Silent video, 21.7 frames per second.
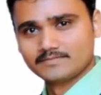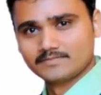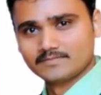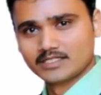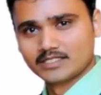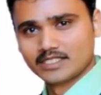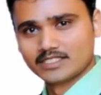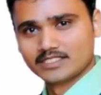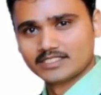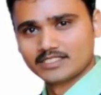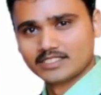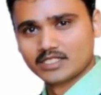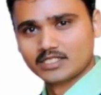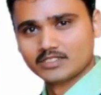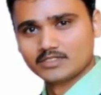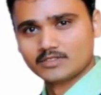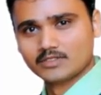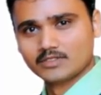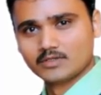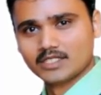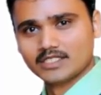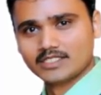In this
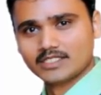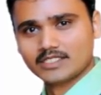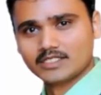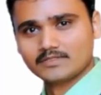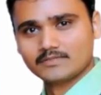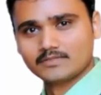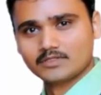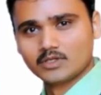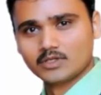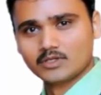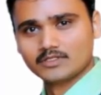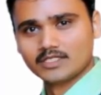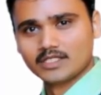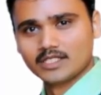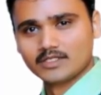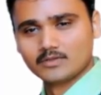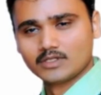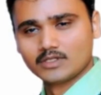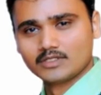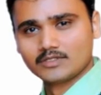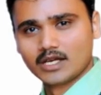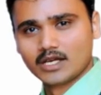code, we declare four
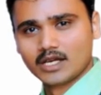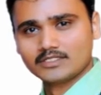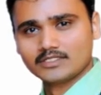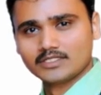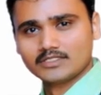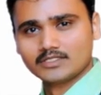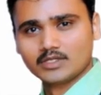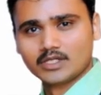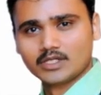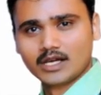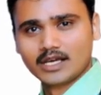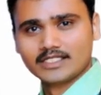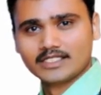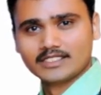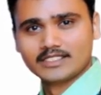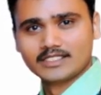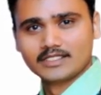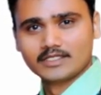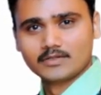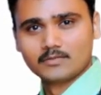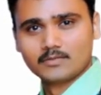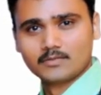variables my underscore int,
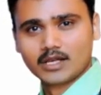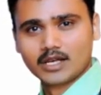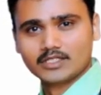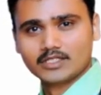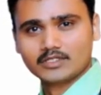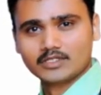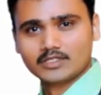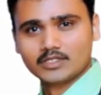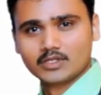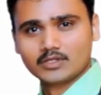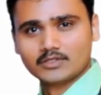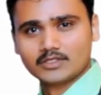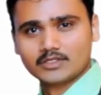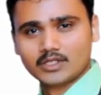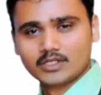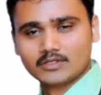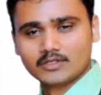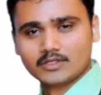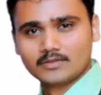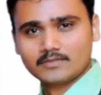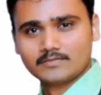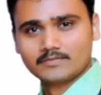my underscore
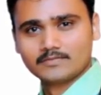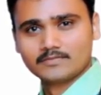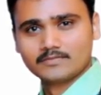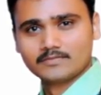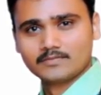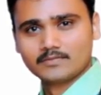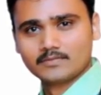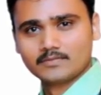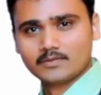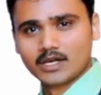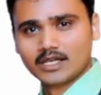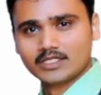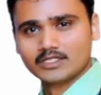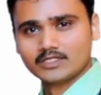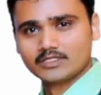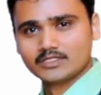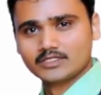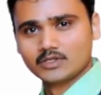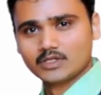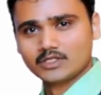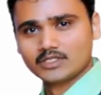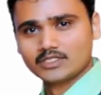float, my
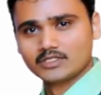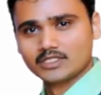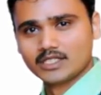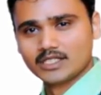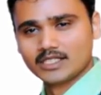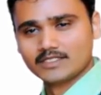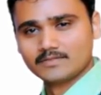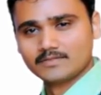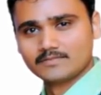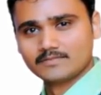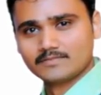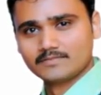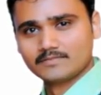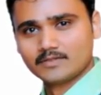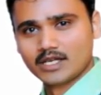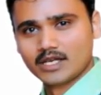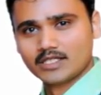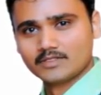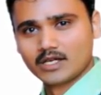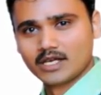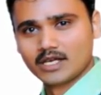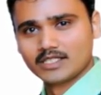underscore string,
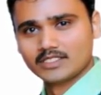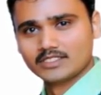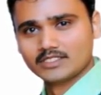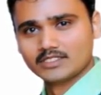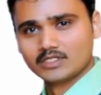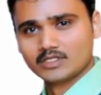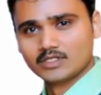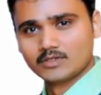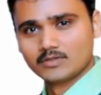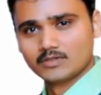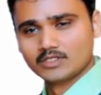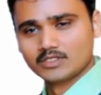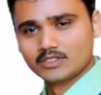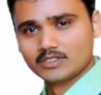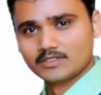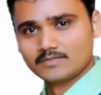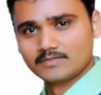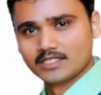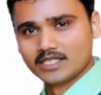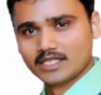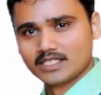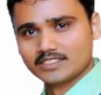and my underscore
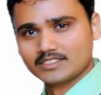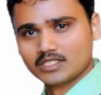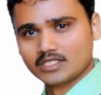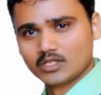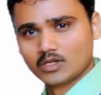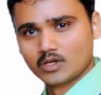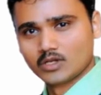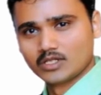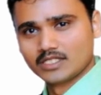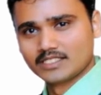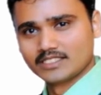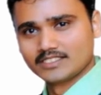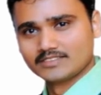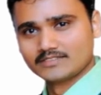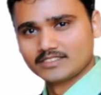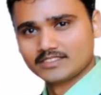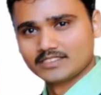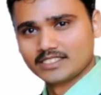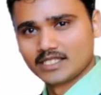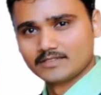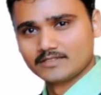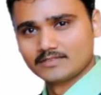bool, each holding
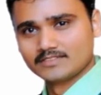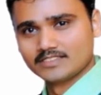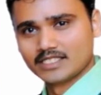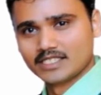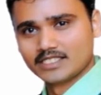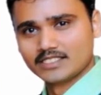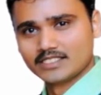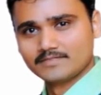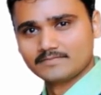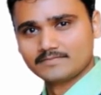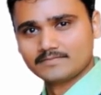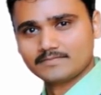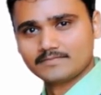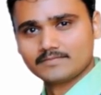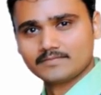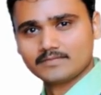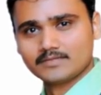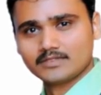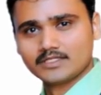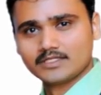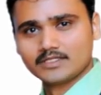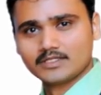different types of data.
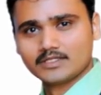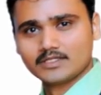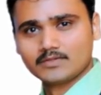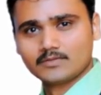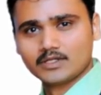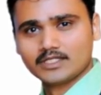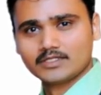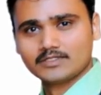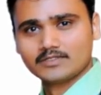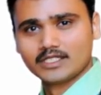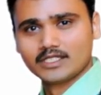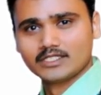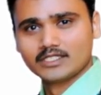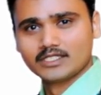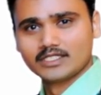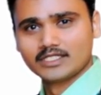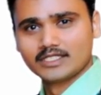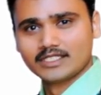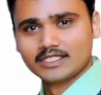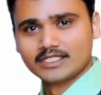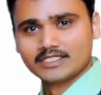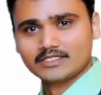The print function
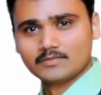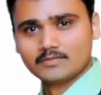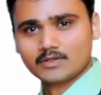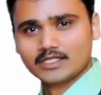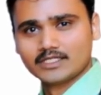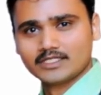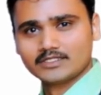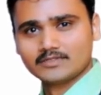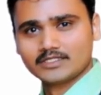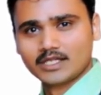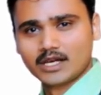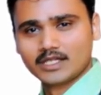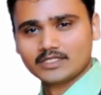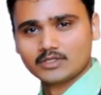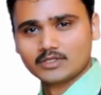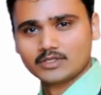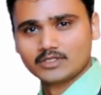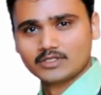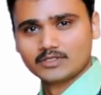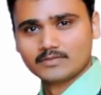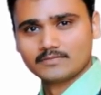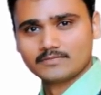then displays their
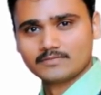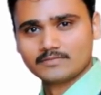values.